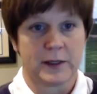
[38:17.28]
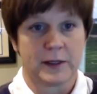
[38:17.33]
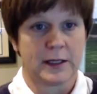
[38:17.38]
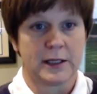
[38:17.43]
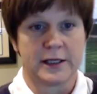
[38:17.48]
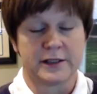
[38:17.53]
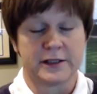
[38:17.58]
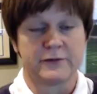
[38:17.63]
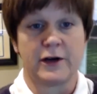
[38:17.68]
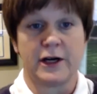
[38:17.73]

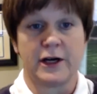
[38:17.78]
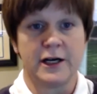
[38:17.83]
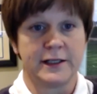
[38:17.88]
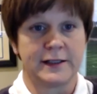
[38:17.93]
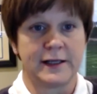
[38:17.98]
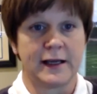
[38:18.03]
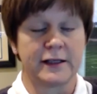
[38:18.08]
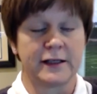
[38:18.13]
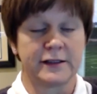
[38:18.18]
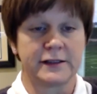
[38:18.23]
is very
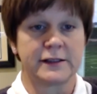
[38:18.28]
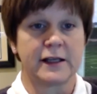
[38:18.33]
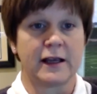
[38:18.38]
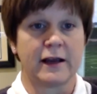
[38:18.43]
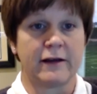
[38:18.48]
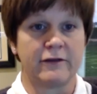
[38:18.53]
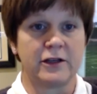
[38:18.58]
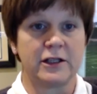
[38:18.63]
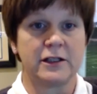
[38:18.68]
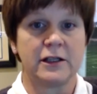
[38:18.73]
tech
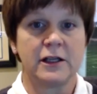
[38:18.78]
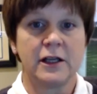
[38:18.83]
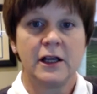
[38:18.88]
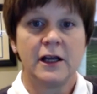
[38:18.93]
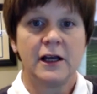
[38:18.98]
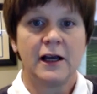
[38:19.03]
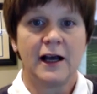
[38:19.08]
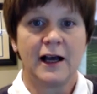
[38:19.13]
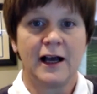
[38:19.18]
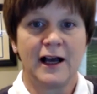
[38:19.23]
savvy.
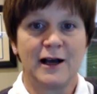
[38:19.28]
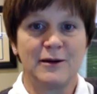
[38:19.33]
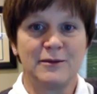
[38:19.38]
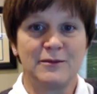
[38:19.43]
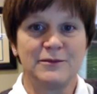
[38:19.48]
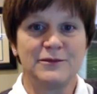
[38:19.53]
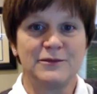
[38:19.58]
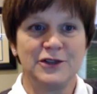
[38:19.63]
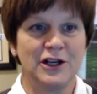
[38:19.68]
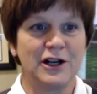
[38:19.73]

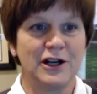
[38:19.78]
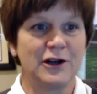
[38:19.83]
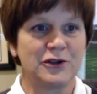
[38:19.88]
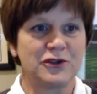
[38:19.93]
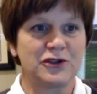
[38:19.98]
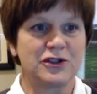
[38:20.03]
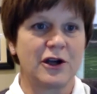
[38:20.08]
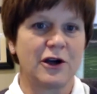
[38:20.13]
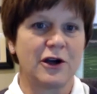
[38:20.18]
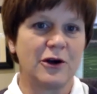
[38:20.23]

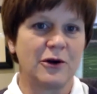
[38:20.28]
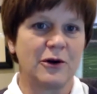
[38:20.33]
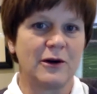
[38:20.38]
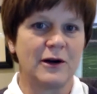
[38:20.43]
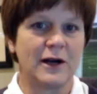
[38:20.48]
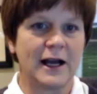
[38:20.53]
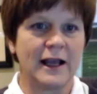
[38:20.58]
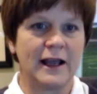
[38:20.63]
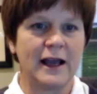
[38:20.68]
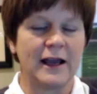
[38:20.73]

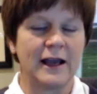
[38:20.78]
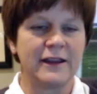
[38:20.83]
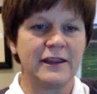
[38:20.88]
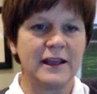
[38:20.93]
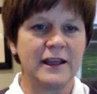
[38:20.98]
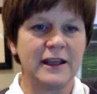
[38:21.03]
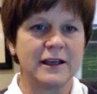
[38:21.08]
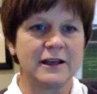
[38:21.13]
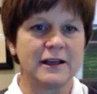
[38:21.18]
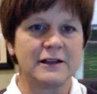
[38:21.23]
So I
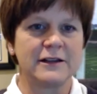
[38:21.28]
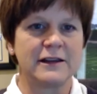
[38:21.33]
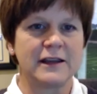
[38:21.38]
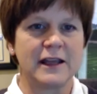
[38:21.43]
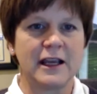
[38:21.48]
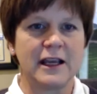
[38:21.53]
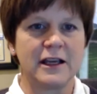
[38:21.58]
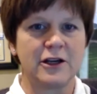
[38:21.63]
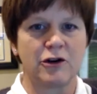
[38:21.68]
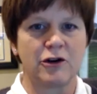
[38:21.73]

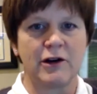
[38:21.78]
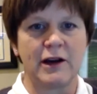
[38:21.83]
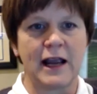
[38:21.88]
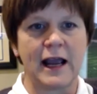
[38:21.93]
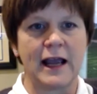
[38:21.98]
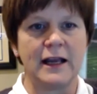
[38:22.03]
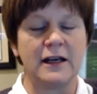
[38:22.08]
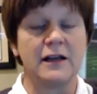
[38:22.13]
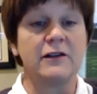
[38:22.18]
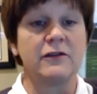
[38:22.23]
think
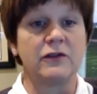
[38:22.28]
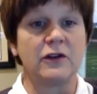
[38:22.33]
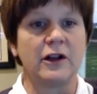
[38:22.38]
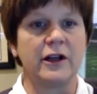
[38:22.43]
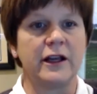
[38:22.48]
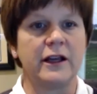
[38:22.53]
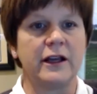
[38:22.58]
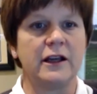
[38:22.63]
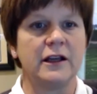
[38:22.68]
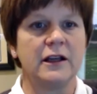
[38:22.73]

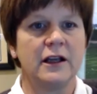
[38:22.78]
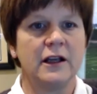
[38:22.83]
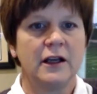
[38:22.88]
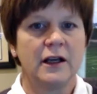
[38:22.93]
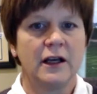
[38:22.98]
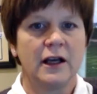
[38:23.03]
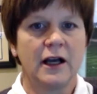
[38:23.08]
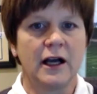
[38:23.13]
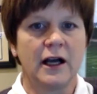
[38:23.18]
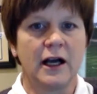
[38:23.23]
creatively,
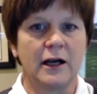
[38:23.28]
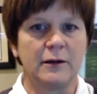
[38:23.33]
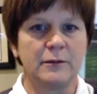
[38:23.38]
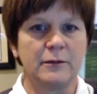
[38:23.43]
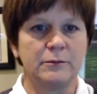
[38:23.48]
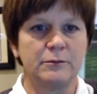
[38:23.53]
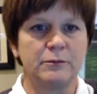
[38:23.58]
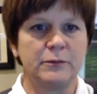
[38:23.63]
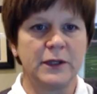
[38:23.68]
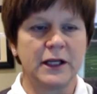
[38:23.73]

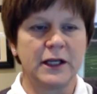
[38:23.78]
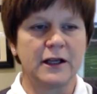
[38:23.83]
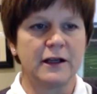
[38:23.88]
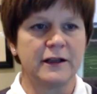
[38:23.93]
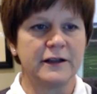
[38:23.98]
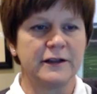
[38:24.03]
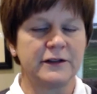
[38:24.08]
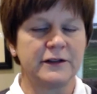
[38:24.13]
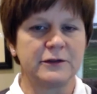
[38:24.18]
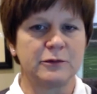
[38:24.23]

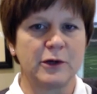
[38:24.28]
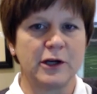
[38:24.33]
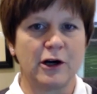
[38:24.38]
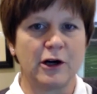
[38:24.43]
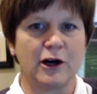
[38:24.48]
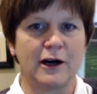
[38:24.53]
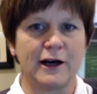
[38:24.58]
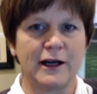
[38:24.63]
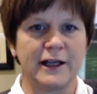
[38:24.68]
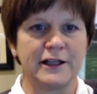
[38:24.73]
because we
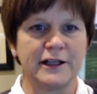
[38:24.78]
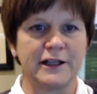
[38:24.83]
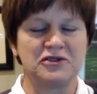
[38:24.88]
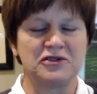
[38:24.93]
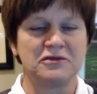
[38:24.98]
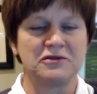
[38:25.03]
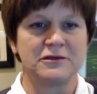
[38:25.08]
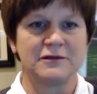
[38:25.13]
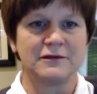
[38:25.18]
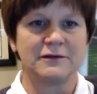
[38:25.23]
are
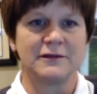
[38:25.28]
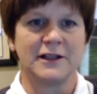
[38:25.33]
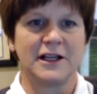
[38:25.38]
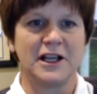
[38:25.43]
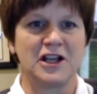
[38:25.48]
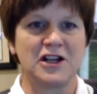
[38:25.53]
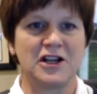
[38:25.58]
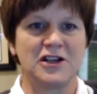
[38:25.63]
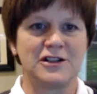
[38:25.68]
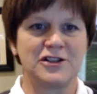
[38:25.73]

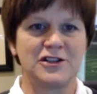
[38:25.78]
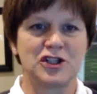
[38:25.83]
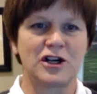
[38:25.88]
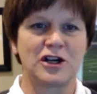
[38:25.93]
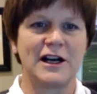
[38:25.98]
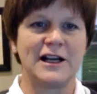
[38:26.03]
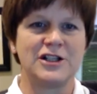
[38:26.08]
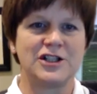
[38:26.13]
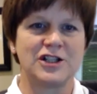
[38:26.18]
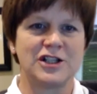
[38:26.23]
in
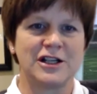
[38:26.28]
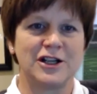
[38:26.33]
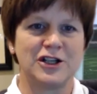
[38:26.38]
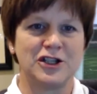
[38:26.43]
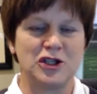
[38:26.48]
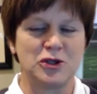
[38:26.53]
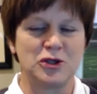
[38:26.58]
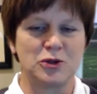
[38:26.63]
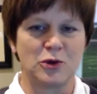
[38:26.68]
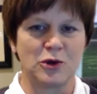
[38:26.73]
strange and
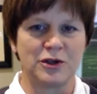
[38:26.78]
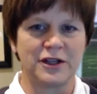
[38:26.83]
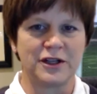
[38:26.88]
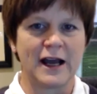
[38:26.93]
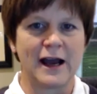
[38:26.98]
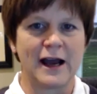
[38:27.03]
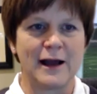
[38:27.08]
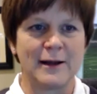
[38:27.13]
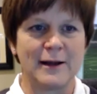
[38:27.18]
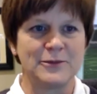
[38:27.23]
unusual
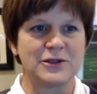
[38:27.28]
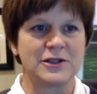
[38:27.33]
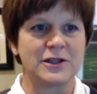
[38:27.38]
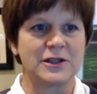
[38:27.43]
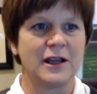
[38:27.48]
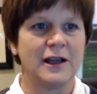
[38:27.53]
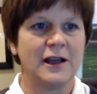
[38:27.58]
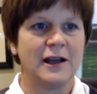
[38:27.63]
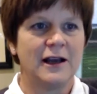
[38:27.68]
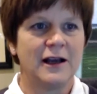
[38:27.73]
times,
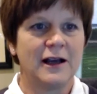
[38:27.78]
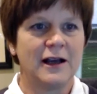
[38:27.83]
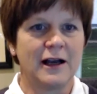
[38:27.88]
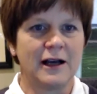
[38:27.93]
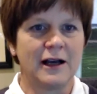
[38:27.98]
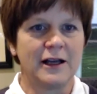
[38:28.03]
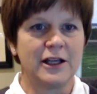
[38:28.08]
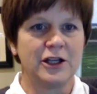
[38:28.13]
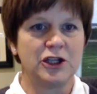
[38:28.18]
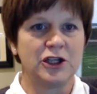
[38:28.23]

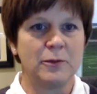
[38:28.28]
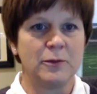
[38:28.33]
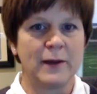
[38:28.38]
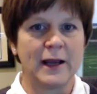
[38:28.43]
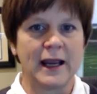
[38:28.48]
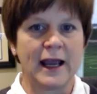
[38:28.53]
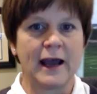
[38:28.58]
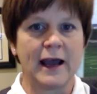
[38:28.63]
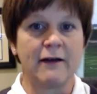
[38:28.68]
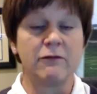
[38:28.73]
and you
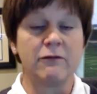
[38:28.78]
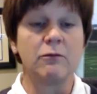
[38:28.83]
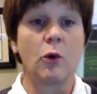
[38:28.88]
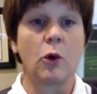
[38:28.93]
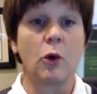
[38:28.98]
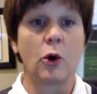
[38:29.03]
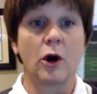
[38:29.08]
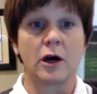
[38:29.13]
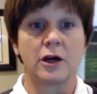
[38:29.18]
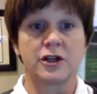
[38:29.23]
may have
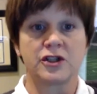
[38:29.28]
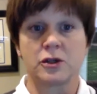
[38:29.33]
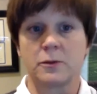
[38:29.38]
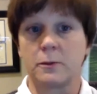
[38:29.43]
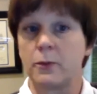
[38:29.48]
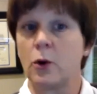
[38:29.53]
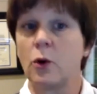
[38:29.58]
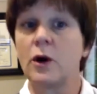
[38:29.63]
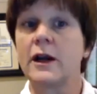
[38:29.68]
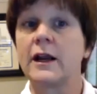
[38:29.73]
more
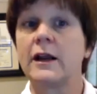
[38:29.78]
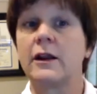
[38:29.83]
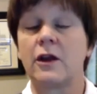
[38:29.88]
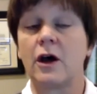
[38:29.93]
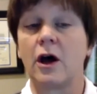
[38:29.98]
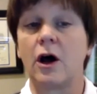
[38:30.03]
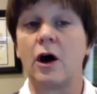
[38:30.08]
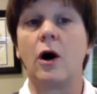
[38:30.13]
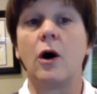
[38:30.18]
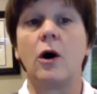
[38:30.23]
support in
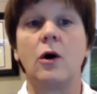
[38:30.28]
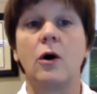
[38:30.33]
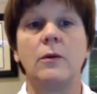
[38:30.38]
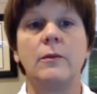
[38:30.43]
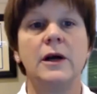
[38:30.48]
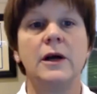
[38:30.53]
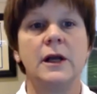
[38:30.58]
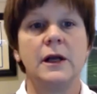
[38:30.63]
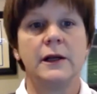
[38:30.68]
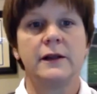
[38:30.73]
the
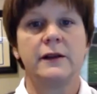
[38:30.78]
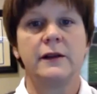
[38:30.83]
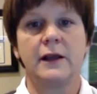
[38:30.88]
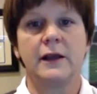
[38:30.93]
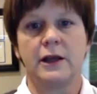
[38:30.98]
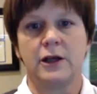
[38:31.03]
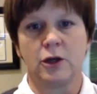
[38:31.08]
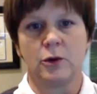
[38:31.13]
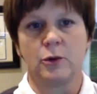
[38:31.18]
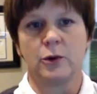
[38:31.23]
home
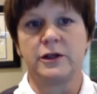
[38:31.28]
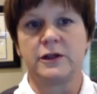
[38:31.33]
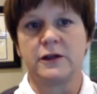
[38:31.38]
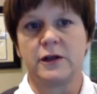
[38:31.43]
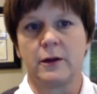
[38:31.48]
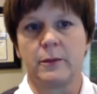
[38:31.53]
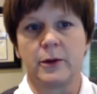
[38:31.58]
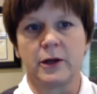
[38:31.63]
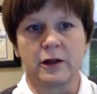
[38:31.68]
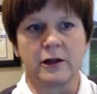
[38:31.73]
than you would
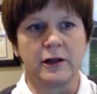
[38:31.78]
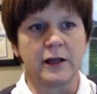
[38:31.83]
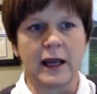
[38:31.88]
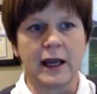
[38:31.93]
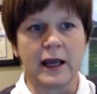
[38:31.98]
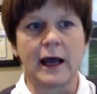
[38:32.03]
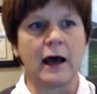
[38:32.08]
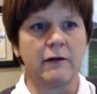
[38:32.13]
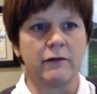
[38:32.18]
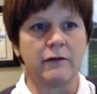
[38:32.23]
typically
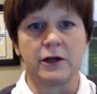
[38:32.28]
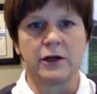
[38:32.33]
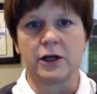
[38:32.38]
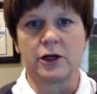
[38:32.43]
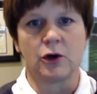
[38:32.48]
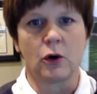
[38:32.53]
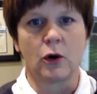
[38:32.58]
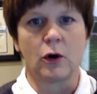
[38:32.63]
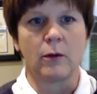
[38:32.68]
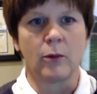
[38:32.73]
have in a
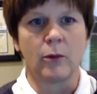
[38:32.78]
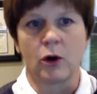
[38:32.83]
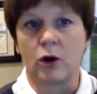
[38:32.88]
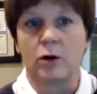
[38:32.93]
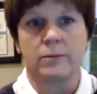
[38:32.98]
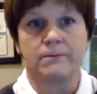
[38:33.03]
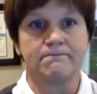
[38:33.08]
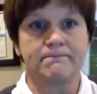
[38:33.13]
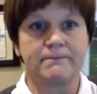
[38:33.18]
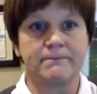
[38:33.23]

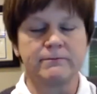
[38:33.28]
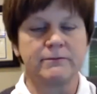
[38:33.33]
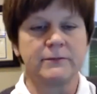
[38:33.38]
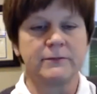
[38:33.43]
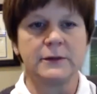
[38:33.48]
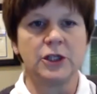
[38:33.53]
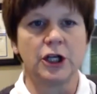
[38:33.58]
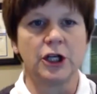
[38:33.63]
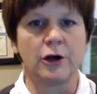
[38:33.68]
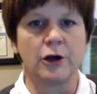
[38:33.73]
normal,
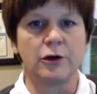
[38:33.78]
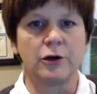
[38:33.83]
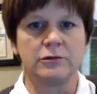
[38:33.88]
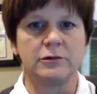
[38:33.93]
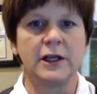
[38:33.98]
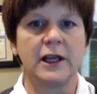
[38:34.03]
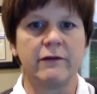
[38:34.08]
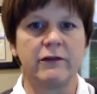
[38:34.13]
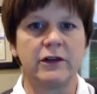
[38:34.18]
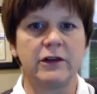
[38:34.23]

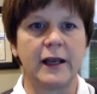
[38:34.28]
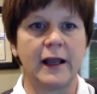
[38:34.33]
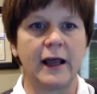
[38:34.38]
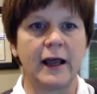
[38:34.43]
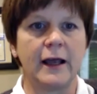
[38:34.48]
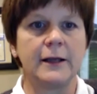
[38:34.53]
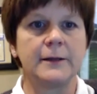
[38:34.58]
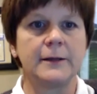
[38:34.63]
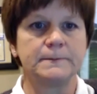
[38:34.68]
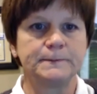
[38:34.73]
given
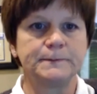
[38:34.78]
day.